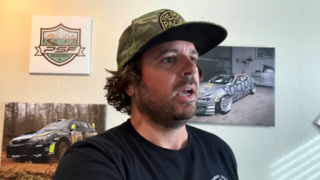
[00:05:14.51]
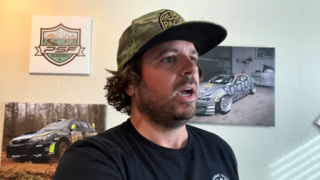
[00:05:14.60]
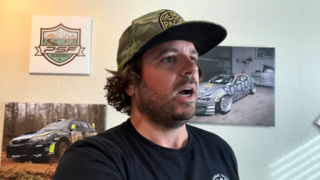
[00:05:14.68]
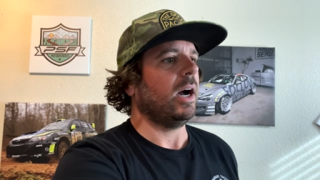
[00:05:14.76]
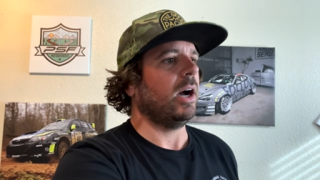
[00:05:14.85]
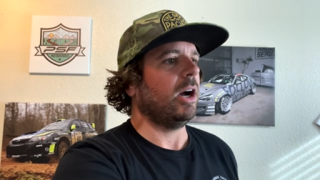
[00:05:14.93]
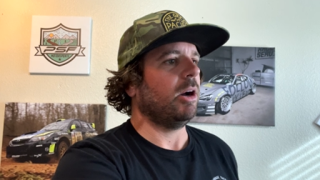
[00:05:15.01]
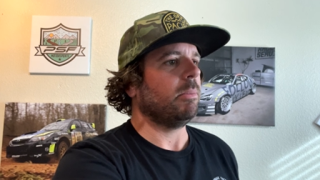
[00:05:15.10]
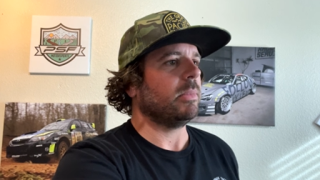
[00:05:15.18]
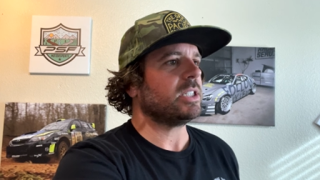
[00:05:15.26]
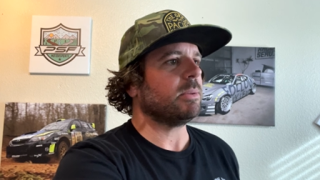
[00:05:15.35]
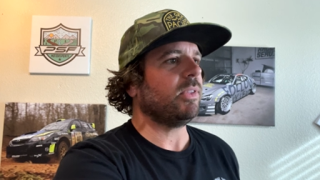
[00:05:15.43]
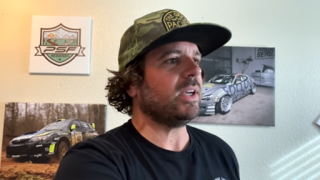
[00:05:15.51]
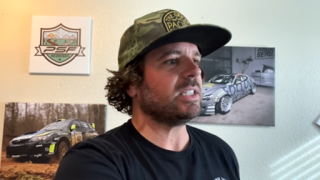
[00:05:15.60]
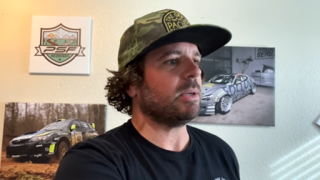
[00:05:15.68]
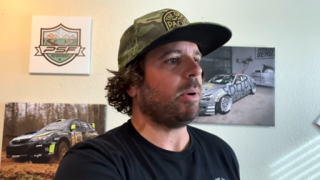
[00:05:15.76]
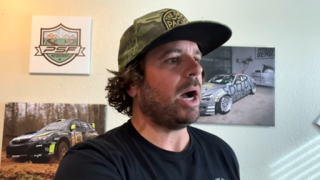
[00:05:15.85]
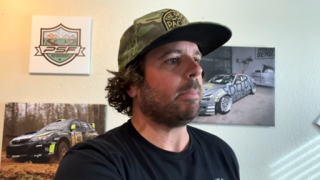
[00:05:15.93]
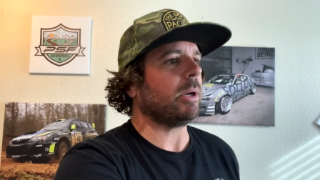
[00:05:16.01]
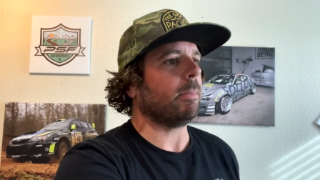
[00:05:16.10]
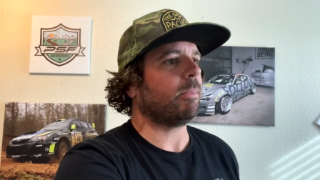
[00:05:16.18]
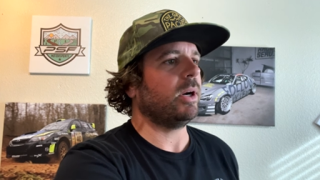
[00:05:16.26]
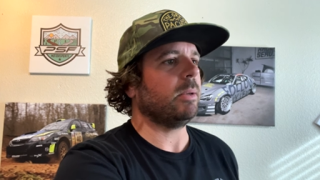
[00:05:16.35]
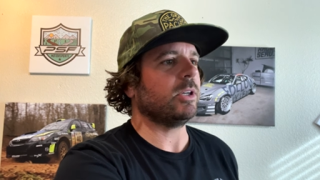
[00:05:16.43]
um, some things that popped
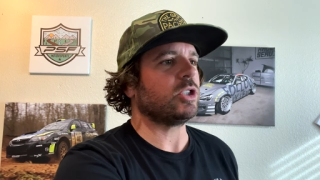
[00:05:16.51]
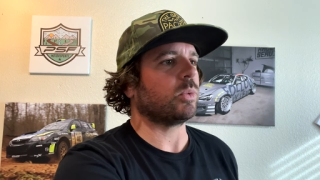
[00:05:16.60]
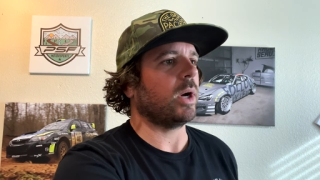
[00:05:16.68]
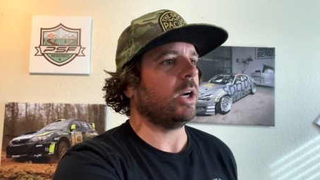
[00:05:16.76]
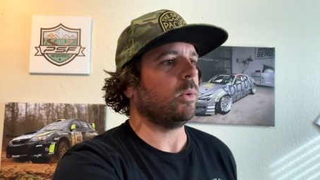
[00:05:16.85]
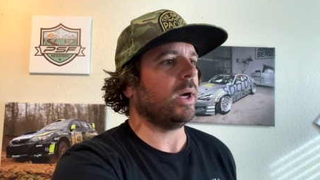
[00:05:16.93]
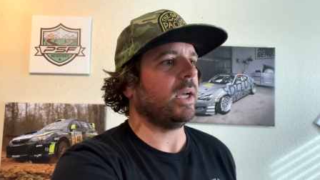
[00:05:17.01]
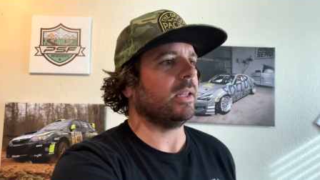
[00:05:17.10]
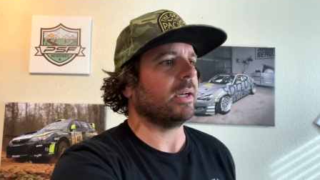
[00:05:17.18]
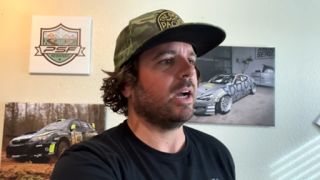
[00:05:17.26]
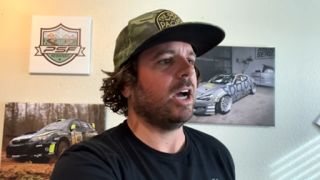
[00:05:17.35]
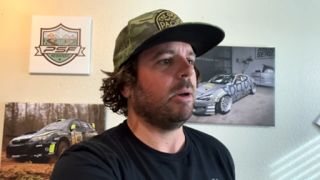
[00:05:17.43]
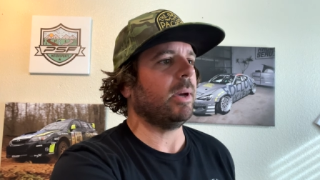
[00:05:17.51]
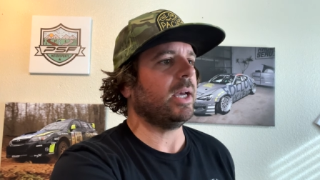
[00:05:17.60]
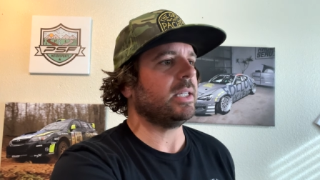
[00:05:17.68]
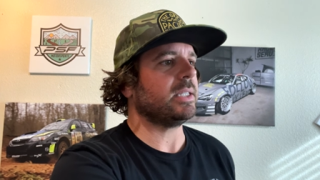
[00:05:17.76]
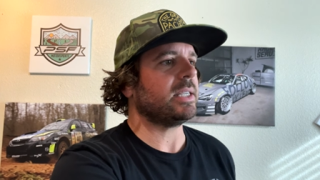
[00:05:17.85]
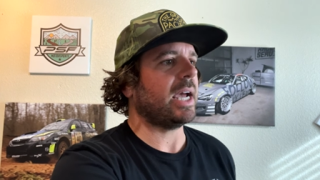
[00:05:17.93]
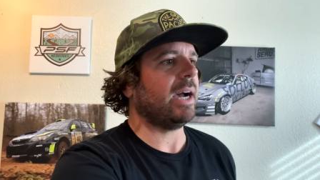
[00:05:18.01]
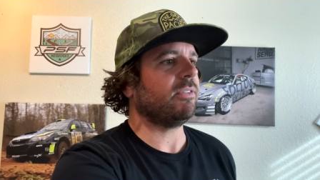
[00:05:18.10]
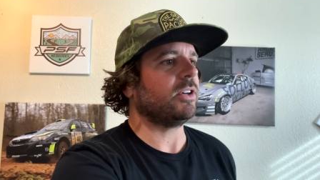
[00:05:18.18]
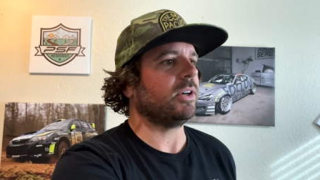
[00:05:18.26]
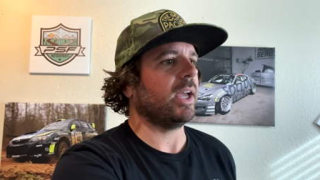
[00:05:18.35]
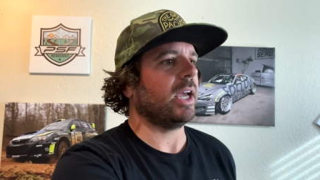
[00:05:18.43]
up pretty much right away in the comments
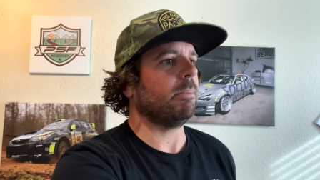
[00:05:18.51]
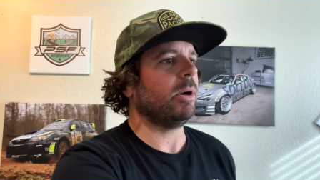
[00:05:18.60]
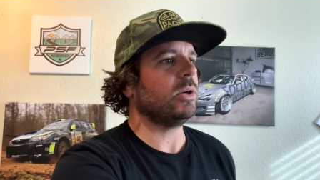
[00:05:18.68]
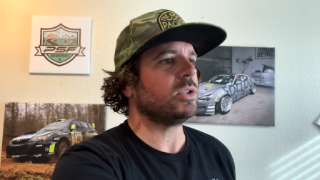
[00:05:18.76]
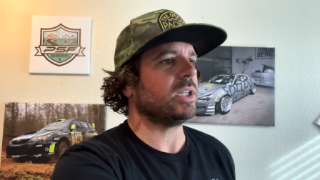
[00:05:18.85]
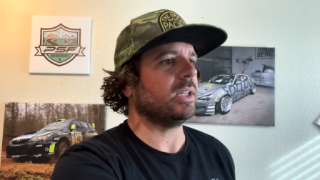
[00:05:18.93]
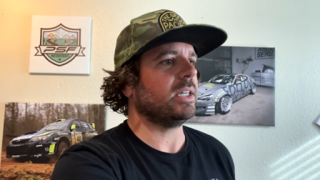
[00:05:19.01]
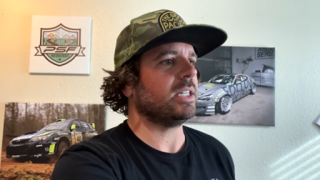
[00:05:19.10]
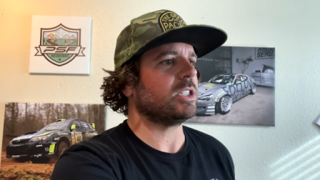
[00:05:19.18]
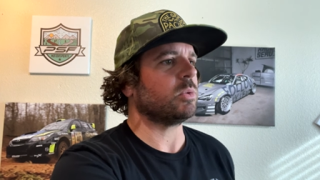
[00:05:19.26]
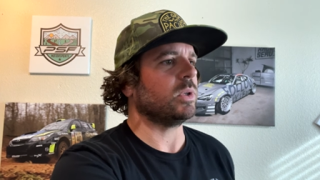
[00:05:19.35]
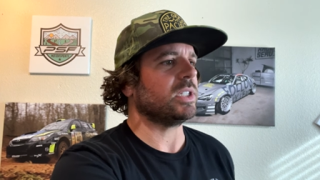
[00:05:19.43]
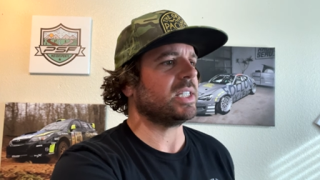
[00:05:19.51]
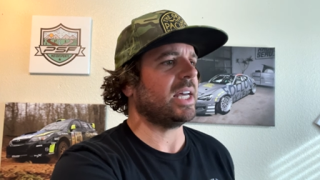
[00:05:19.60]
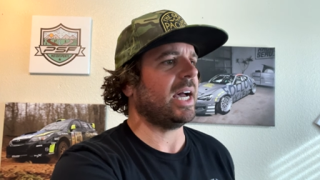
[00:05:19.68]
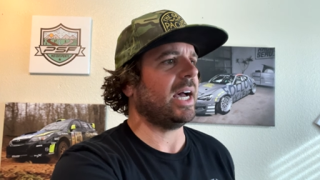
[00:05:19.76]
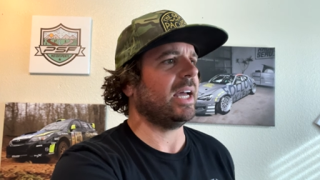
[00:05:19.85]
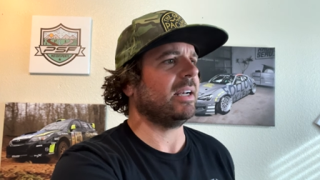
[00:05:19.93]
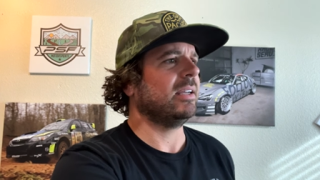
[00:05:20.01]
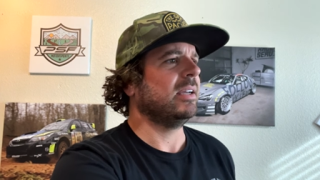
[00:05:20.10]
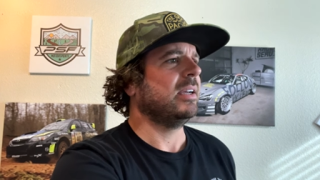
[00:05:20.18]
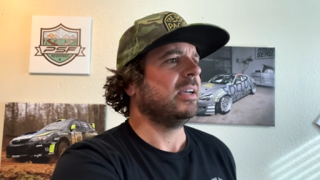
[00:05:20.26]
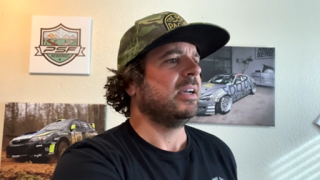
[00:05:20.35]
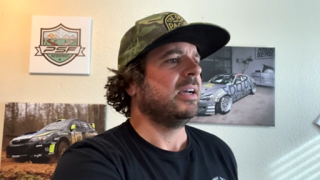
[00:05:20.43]
after Dan posted this was that
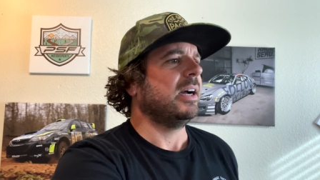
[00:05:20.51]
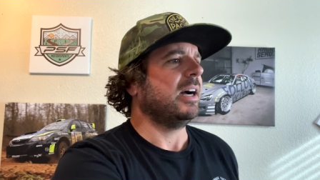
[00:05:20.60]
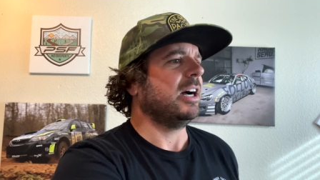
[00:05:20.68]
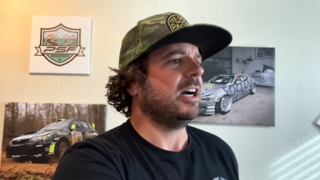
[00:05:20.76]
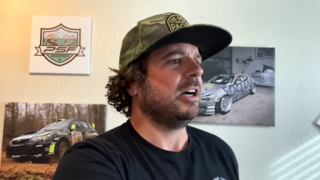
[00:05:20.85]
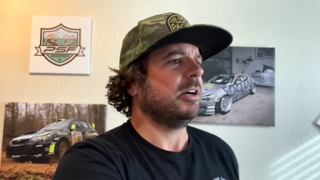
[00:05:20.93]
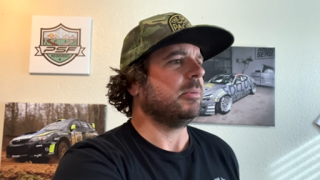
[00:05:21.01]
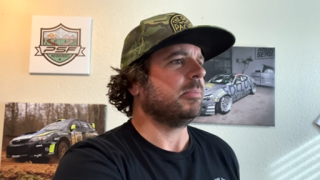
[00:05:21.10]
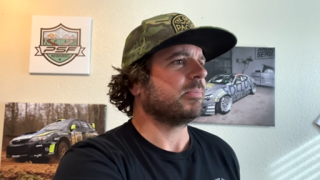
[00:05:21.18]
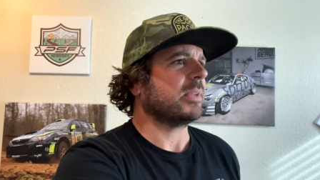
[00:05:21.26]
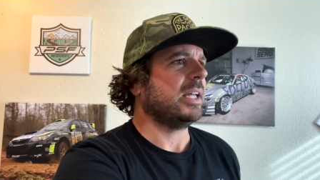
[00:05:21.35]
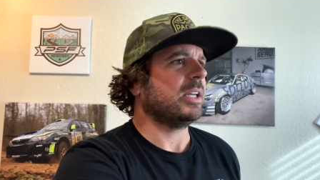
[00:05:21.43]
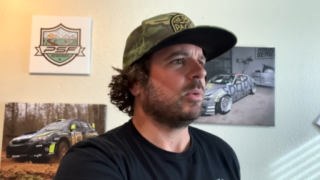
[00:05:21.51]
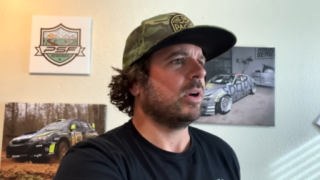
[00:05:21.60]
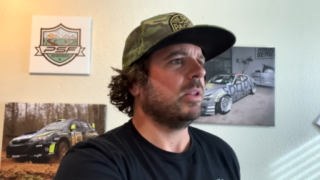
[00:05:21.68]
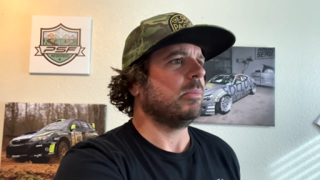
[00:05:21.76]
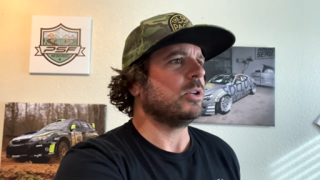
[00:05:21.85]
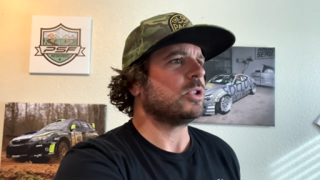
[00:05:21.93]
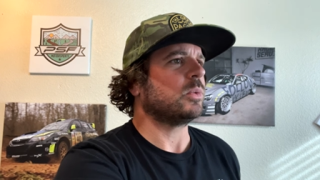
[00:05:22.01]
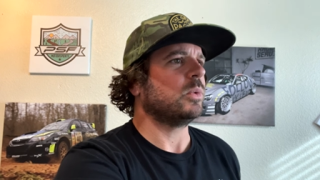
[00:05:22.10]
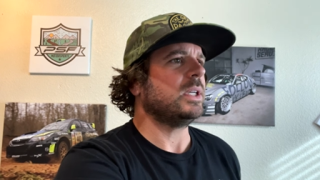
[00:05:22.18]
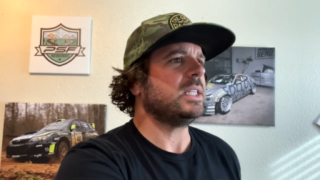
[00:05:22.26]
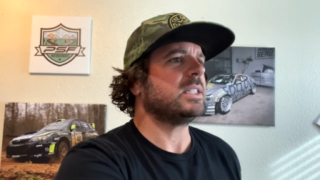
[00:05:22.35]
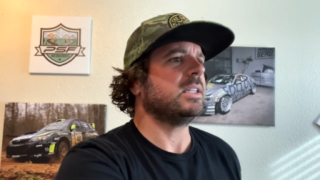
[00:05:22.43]
um, I think one of the most
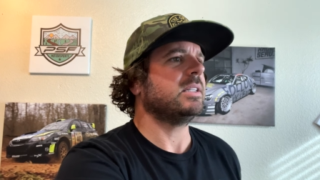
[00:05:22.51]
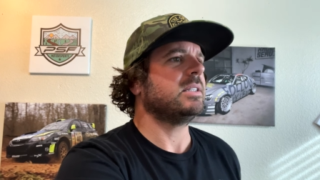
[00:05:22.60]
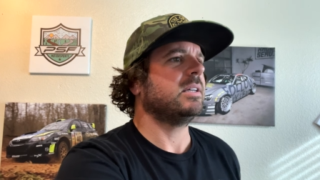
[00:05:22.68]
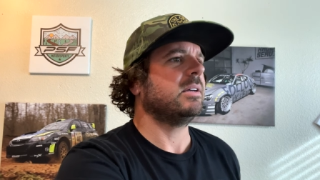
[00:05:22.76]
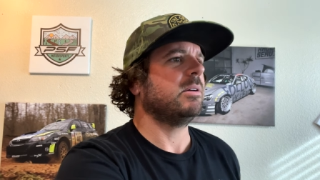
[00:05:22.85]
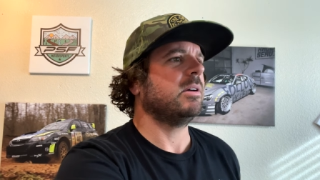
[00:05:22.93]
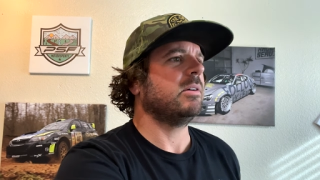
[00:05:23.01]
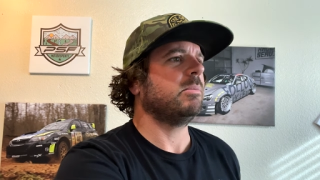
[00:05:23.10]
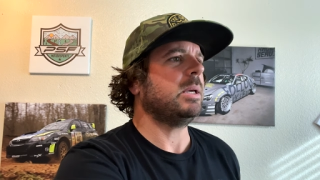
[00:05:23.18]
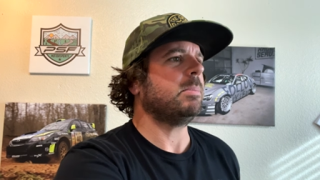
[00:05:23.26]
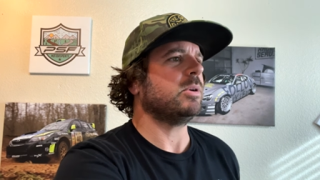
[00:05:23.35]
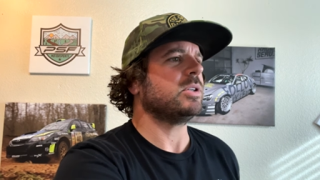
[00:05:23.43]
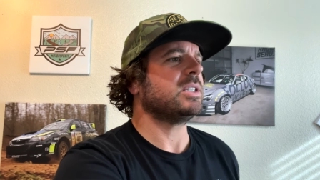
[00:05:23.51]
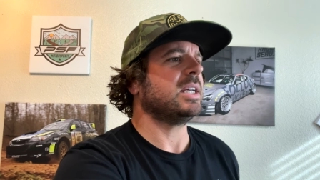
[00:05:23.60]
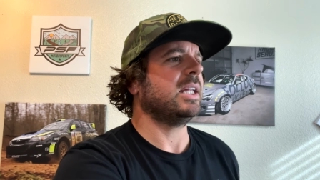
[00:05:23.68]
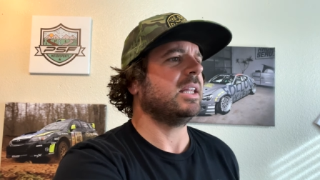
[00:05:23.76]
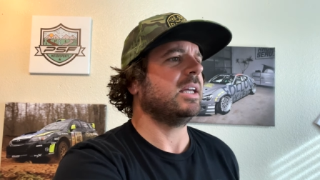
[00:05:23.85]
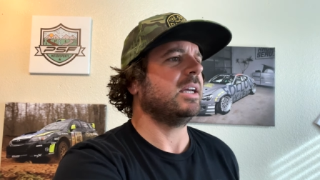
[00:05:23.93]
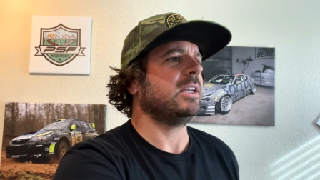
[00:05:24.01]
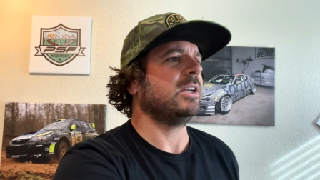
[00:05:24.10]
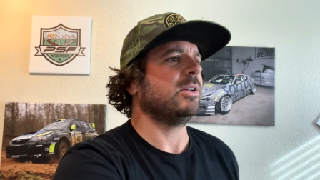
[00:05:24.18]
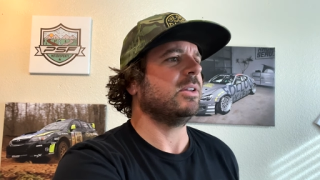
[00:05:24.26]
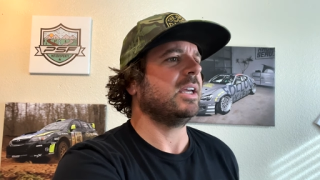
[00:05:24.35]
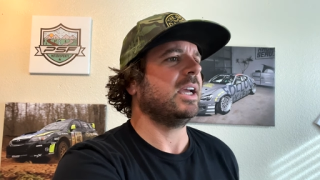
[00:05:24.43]
recent people said that, you
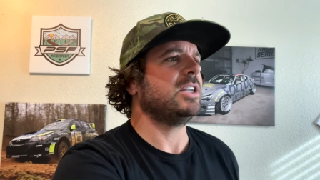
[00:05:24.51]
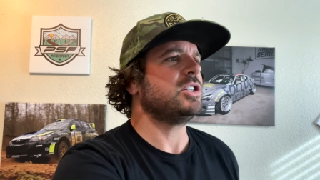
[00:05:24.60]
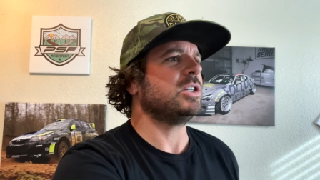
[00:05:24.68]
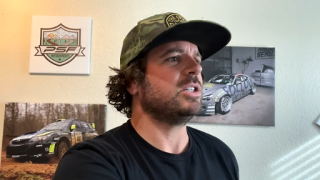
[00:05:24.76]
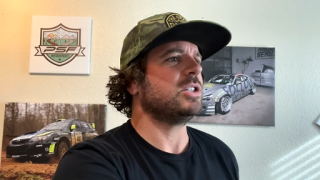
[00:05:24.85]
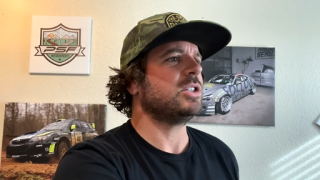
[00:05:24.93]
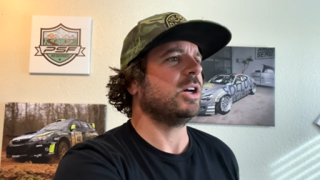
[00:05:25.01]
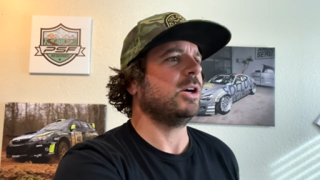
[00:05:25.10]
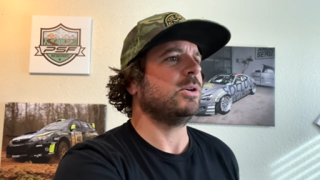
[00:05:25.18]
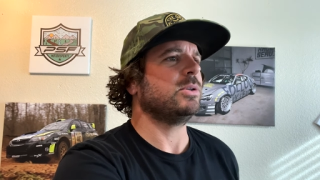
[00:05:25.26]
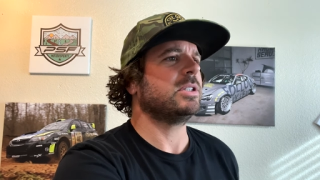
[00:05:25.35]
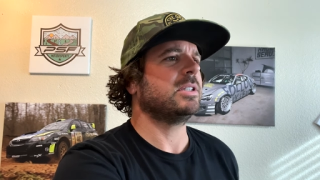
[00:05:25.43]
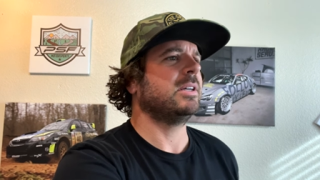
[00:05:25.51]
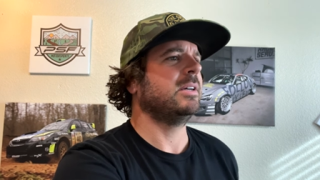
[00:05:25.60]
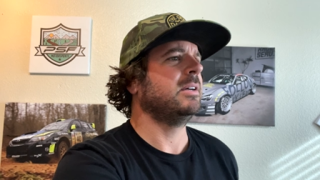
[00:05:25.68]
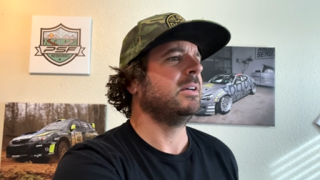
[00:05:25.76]
know, the engine is toast,